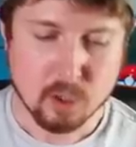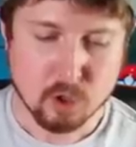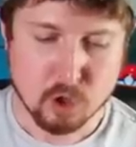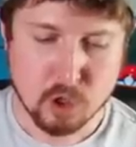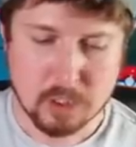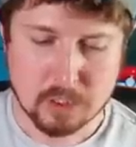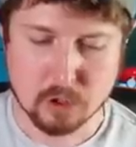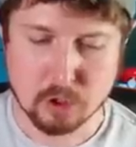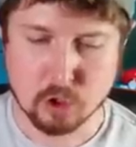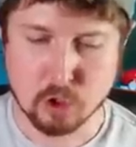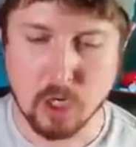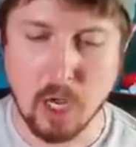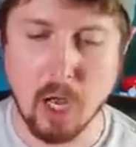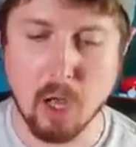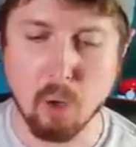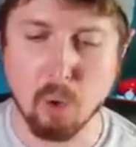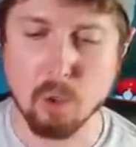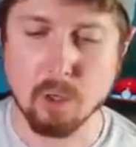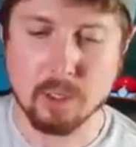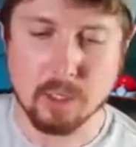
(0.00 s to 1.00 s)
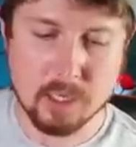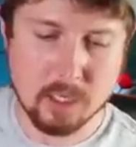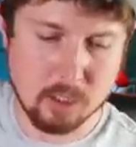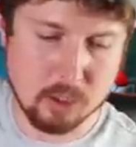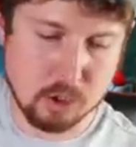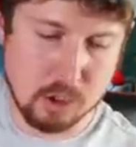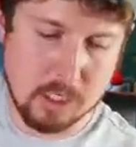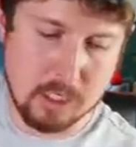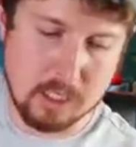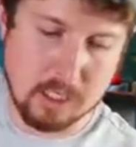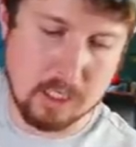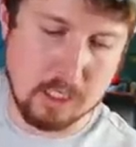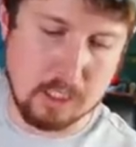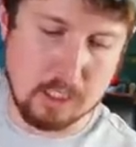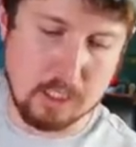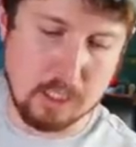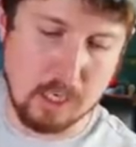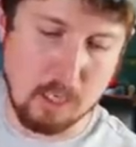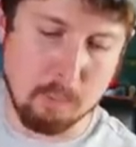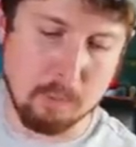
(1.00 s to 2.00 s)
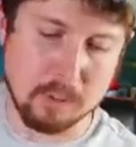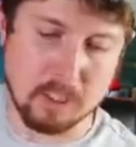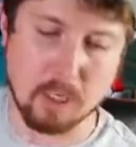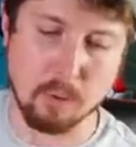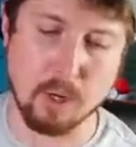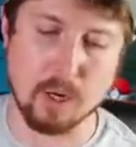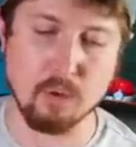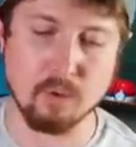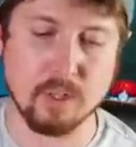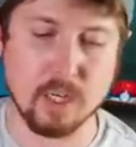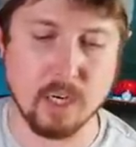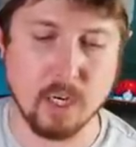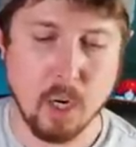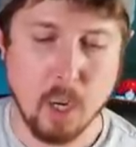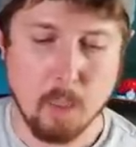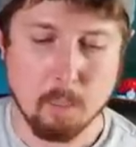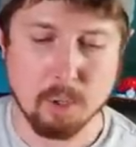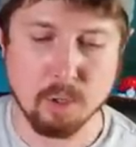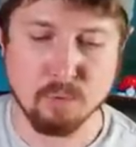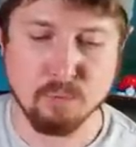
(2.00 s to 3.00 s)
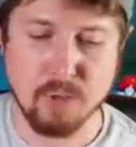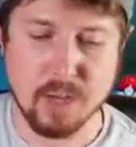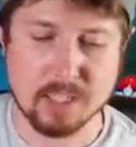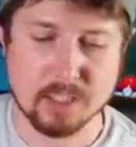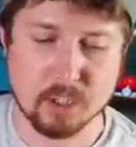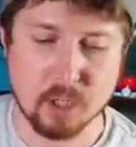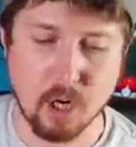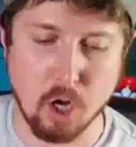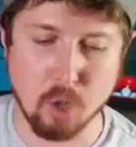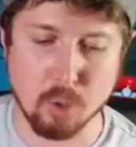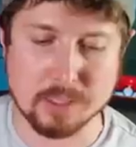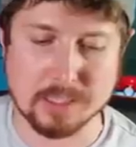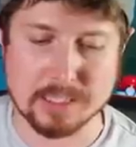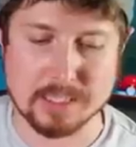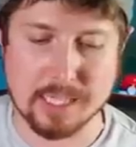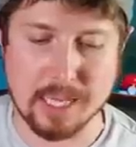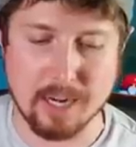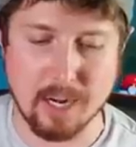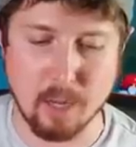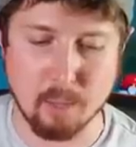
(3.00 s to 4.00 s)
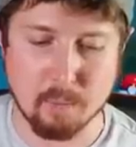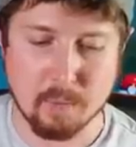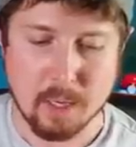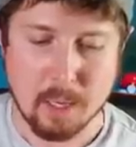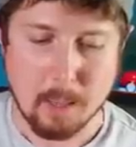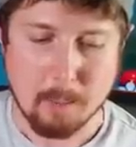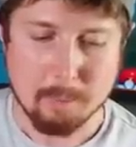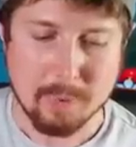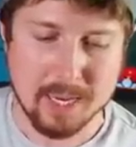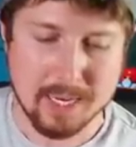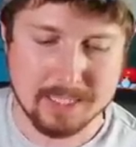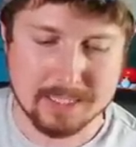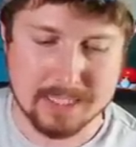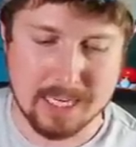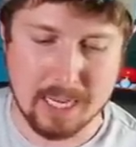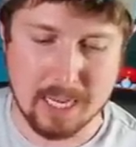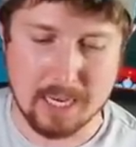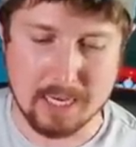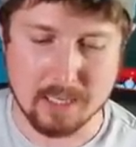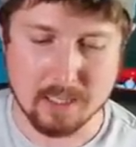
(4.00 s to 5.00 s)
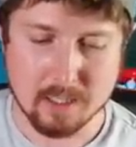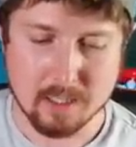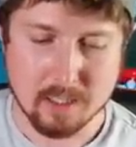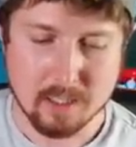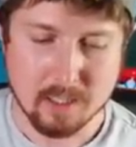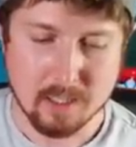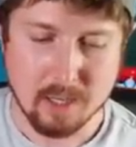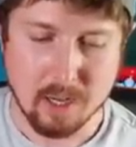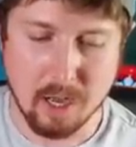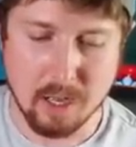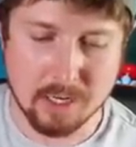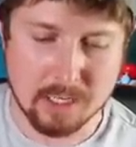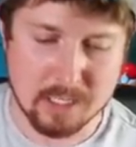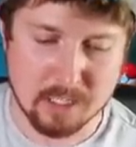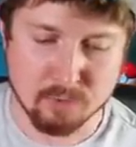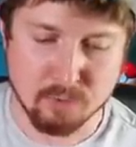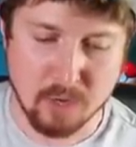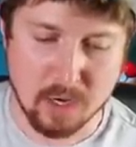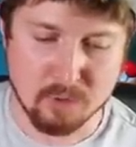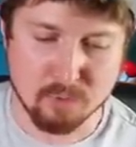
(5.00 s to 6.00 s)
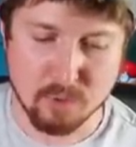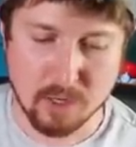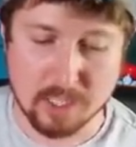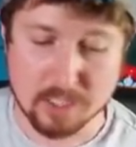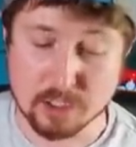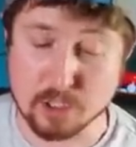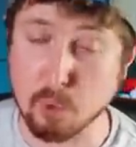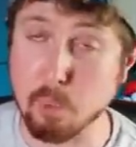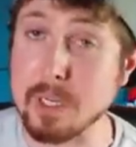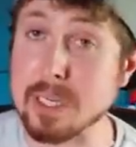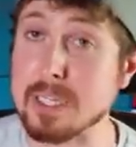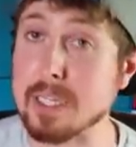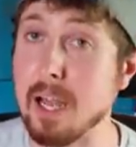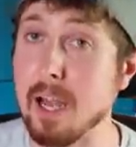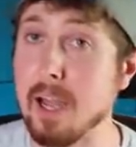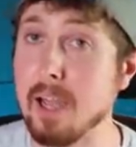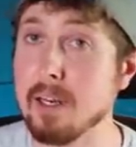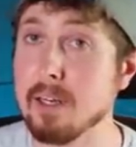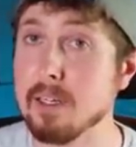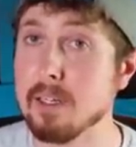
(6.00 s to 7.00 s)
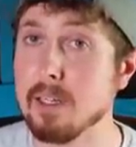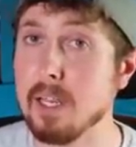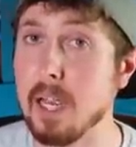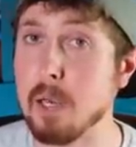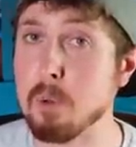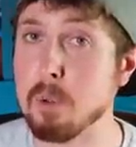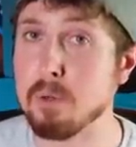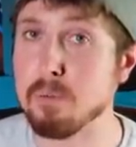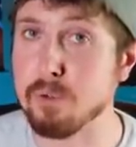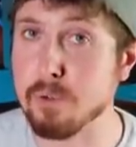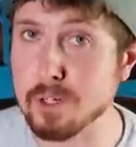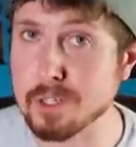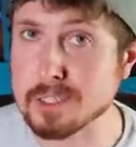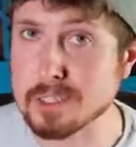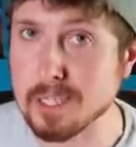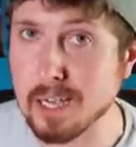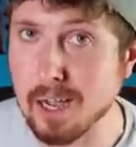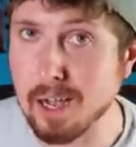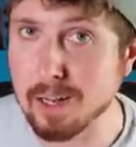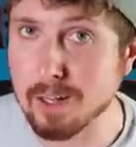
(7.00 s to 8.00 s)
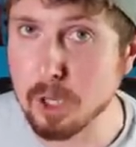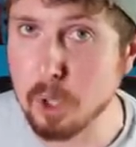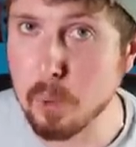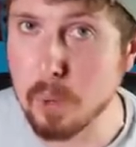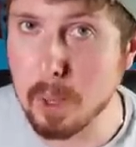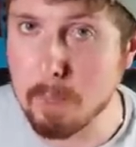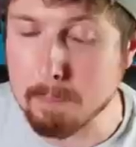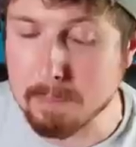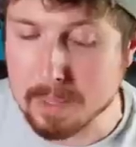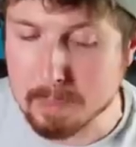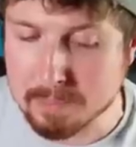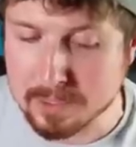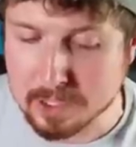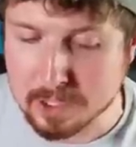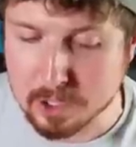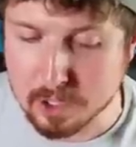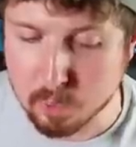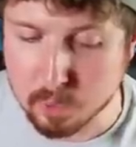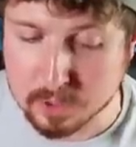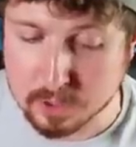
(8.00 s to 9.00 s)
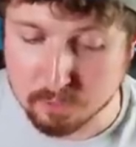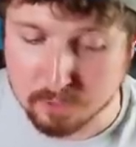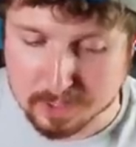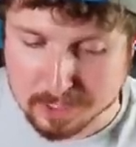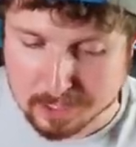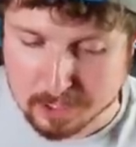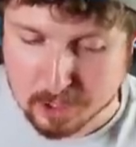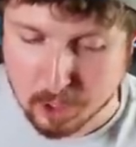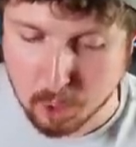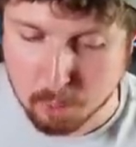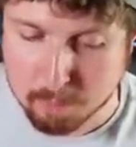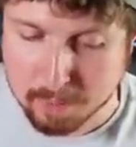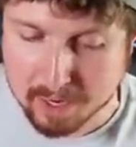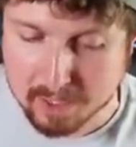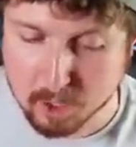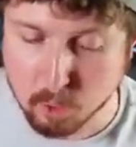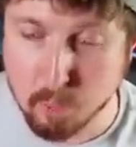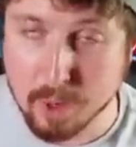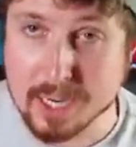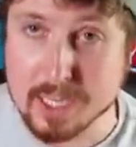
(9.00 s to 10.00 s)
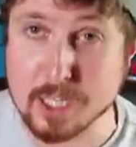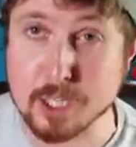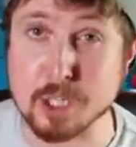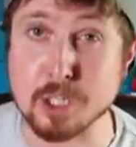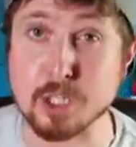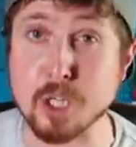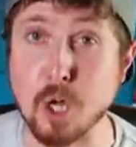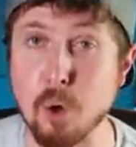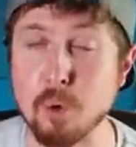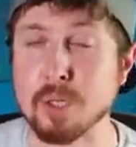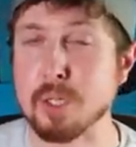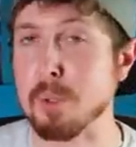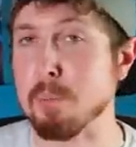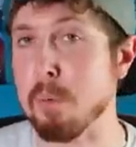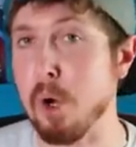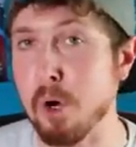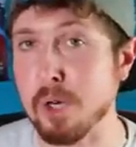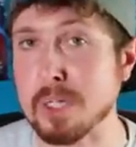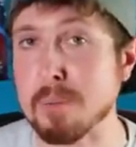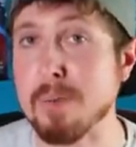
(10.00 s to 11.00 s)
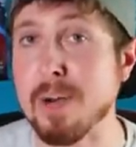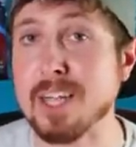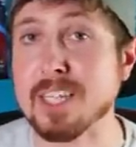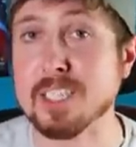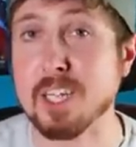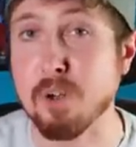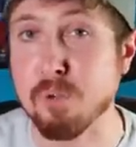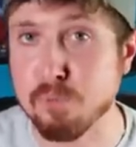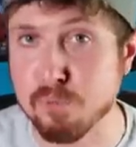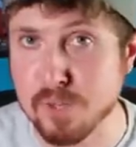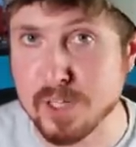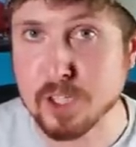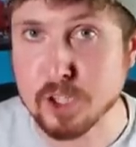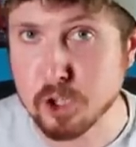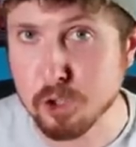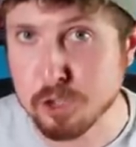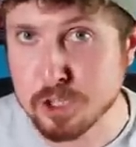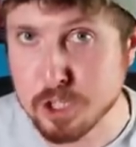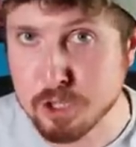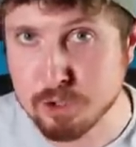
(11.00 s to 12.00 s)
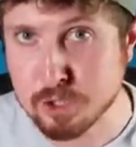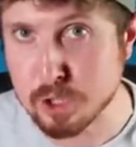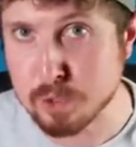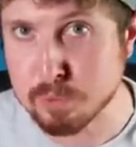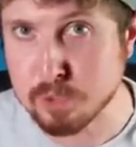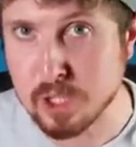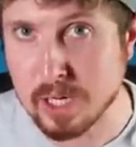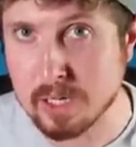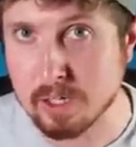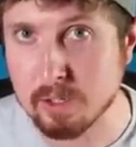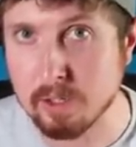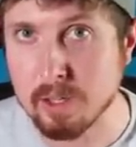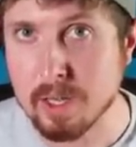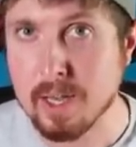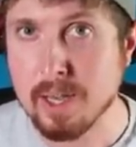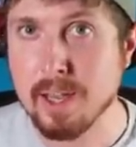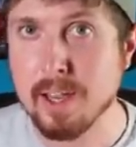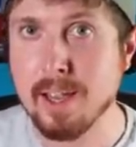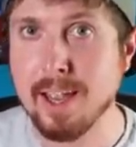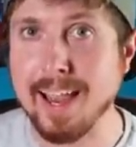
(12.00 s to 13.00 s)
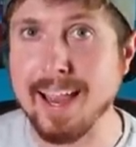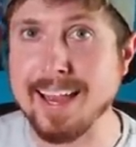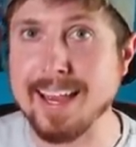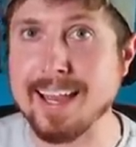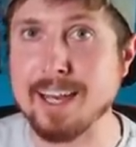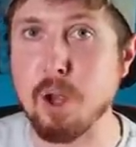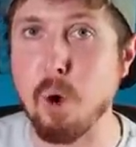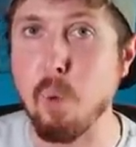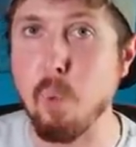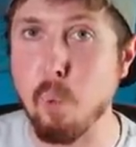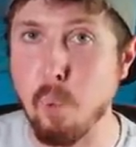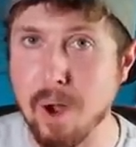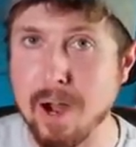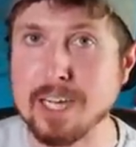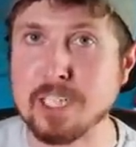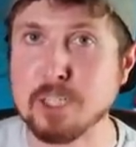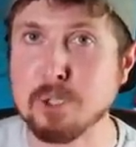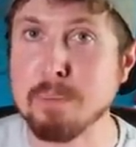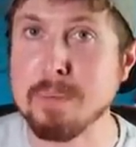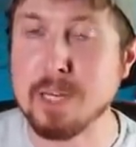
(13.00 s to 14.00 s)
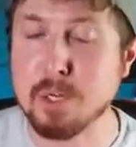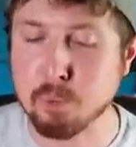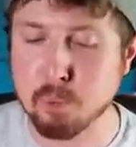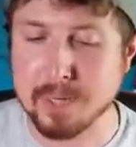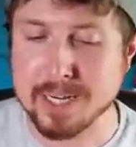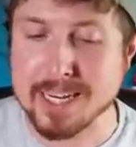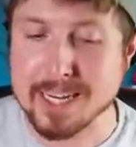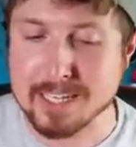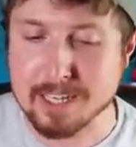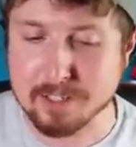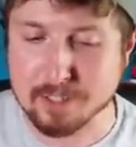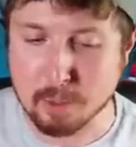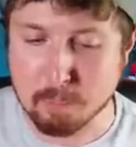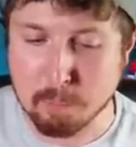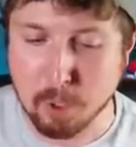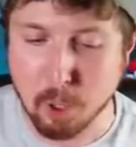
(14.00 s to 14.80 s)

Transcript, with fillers: Chinchou, Energy, I'll put that right over there, Professor Oak Setup, Pignite, Unidentified Fossil. We got a Reverse Holo Mimikyu, which if you didn't know, by the way, you can go to Pokemon's official YouTube channel and watch me read the